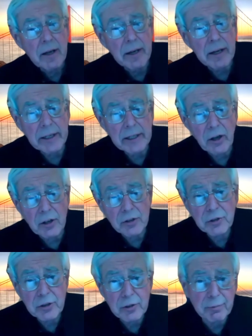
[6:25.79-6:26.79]
It
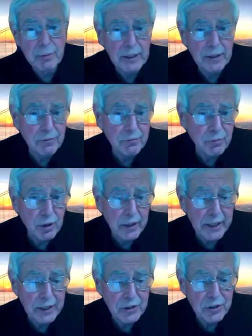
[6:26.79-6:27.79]
also can be
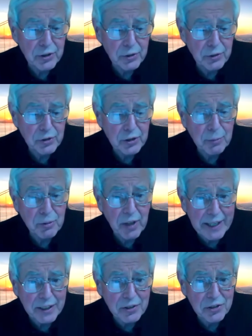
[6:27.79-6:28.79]
related to
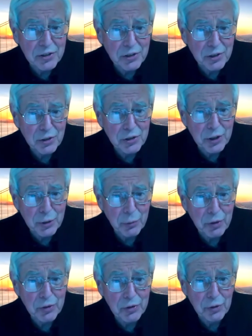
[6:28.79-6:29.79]
subsidence associated
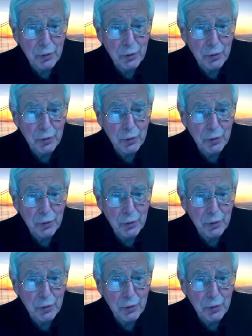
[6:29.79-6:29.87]
with